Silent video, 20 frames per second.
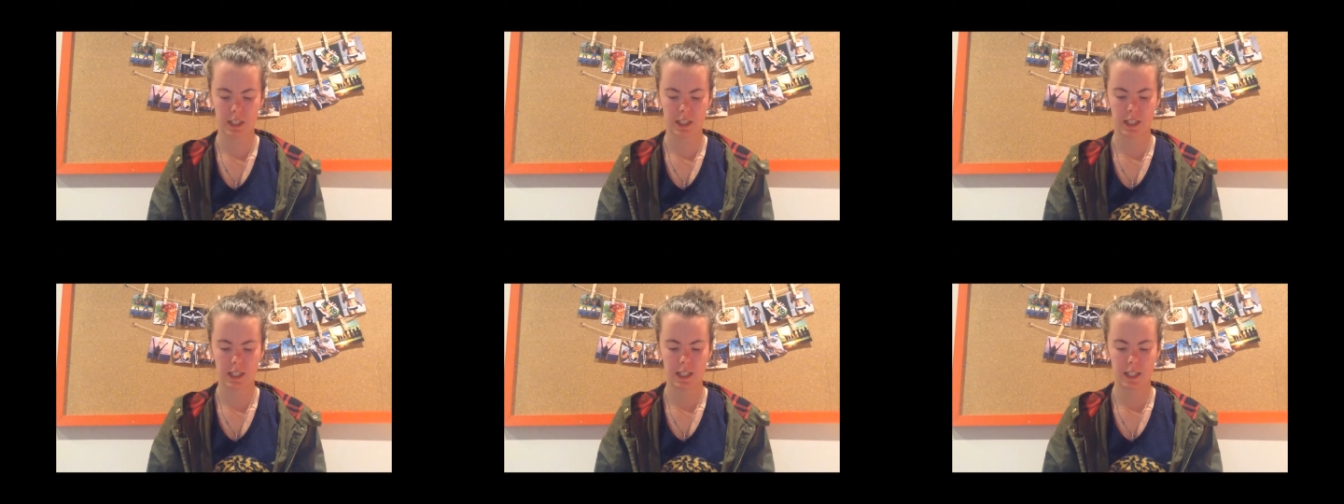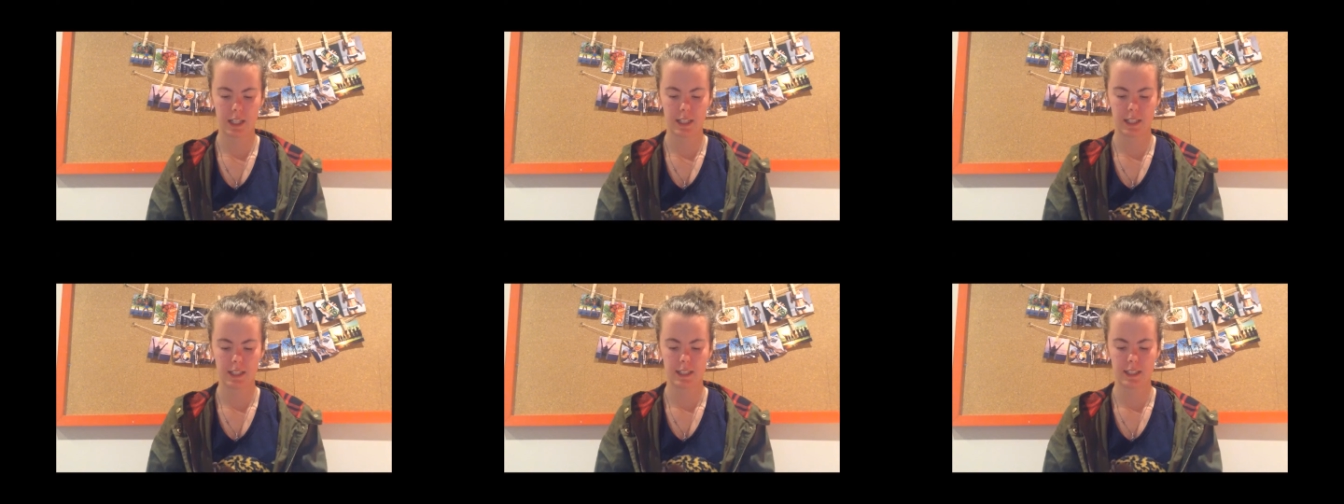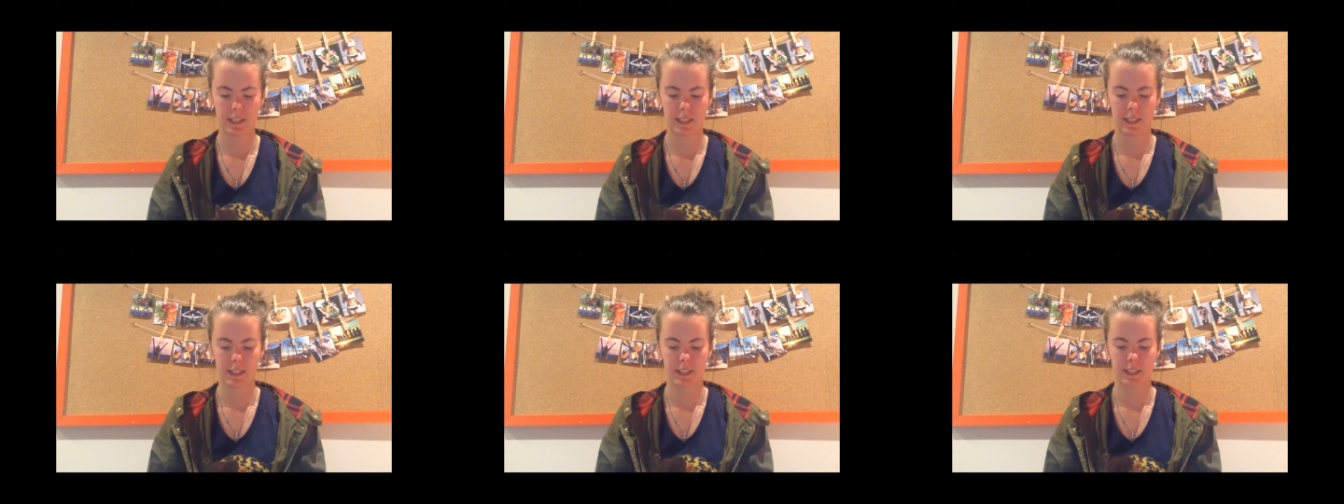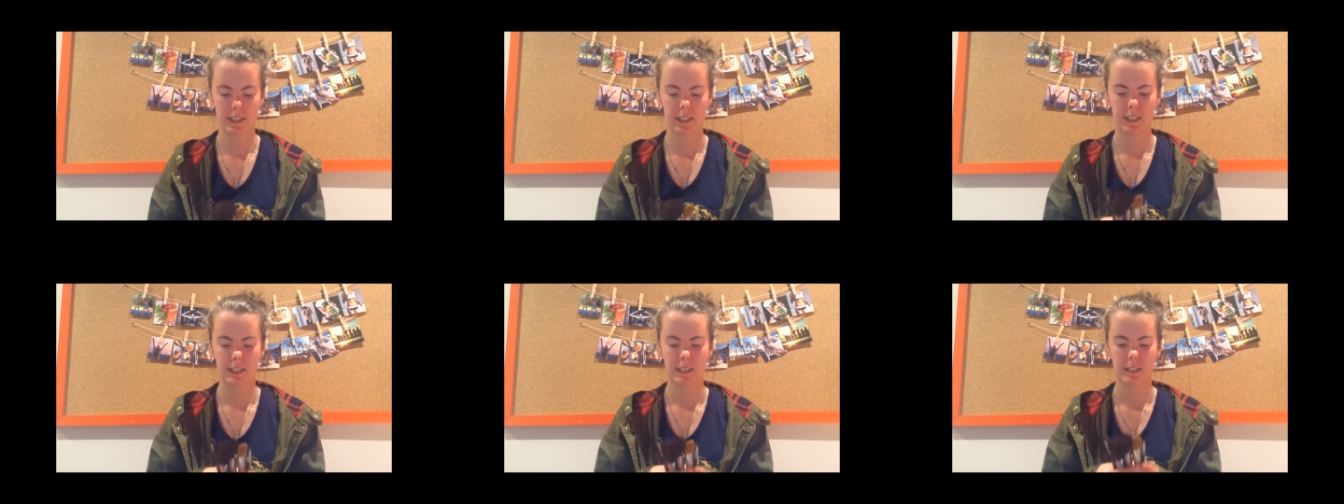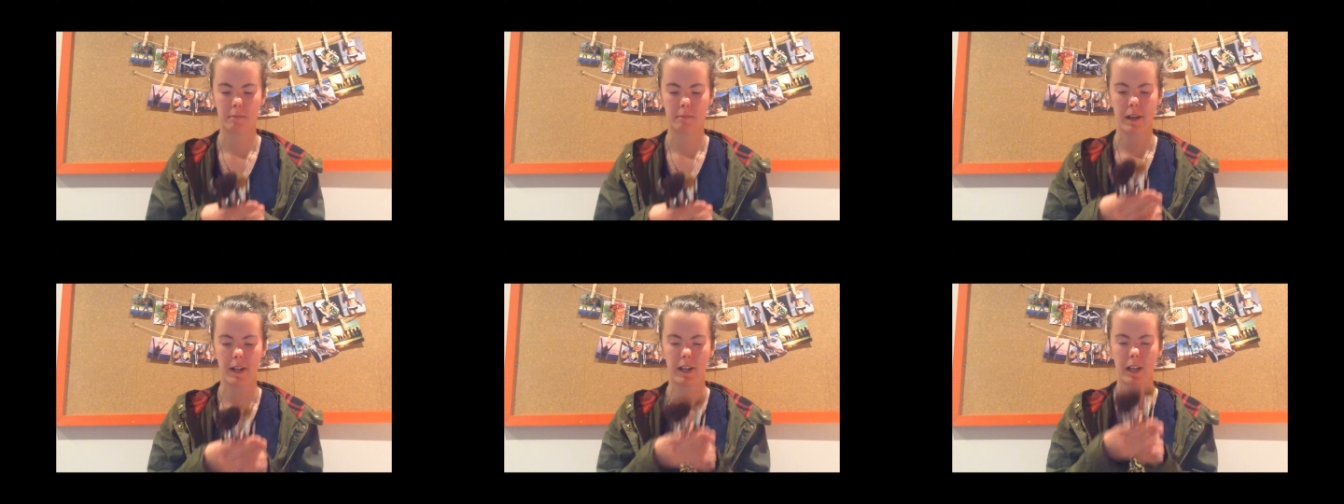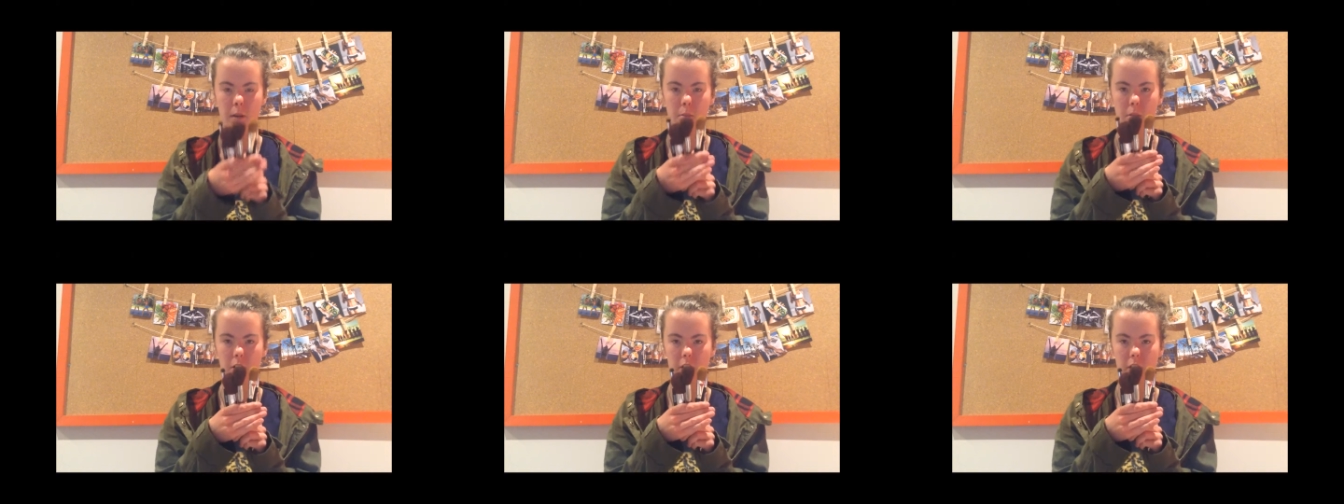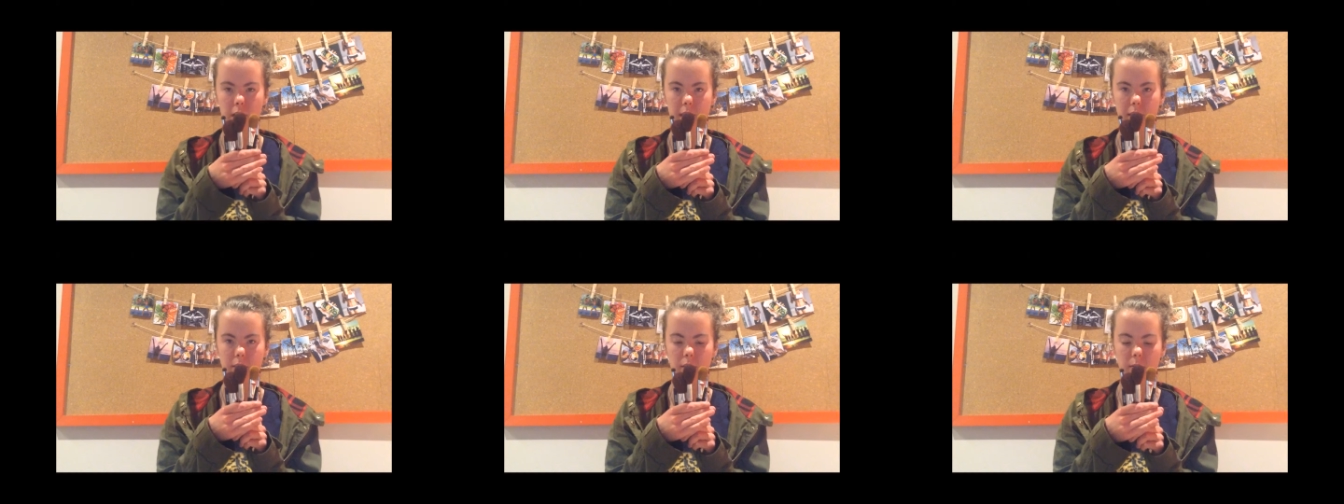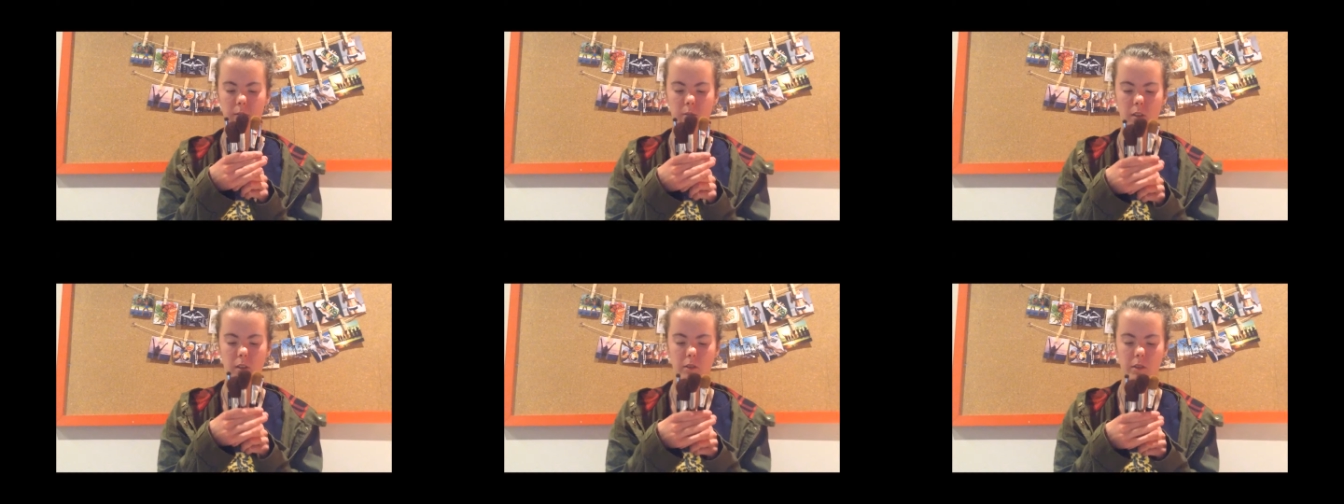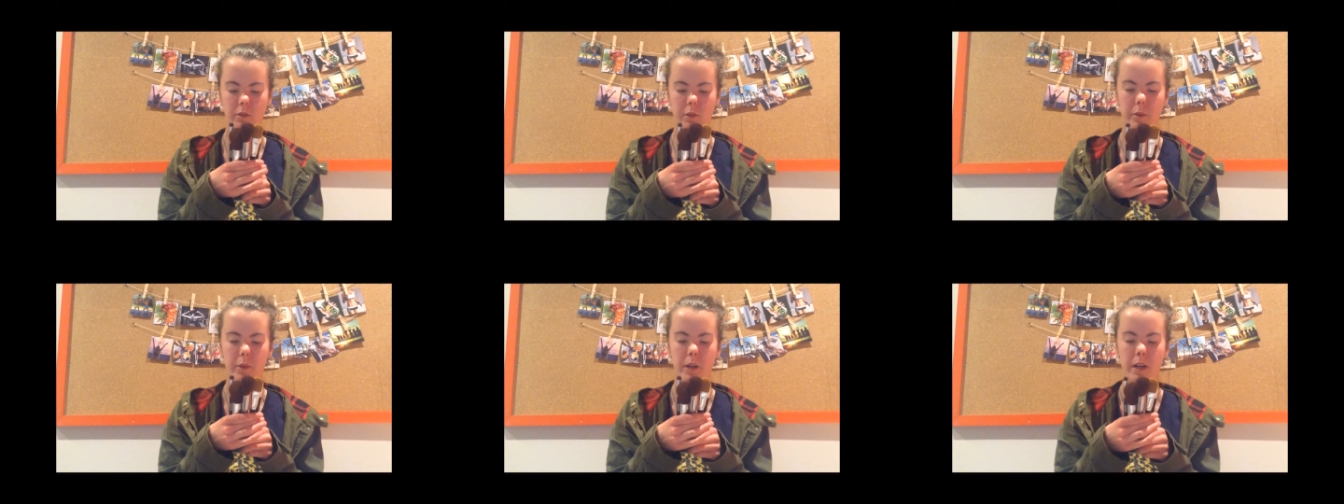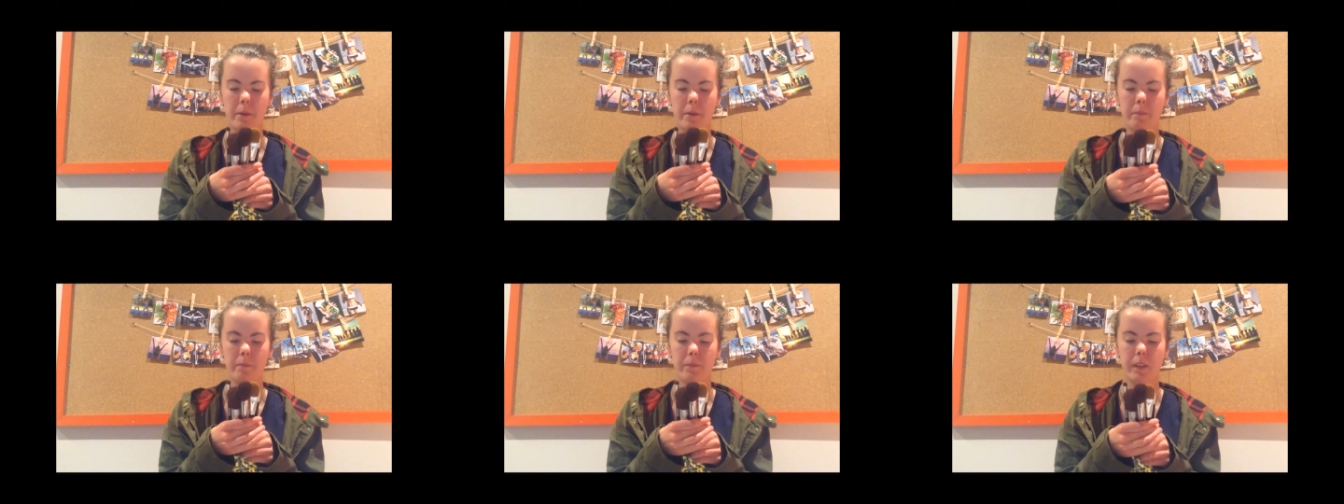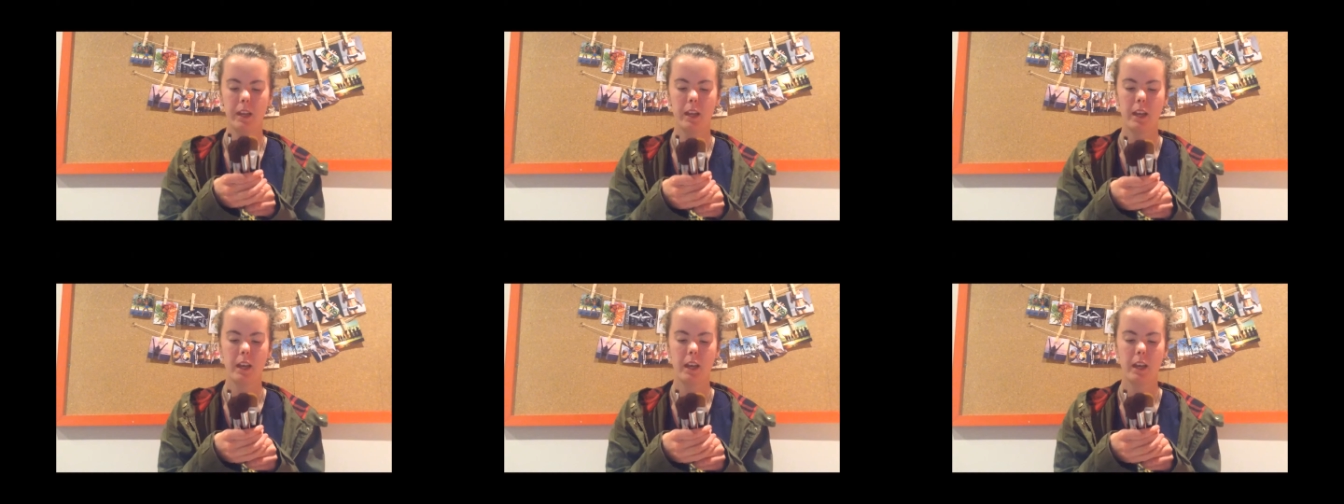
these six makeup brushes from Fruit twenty-one,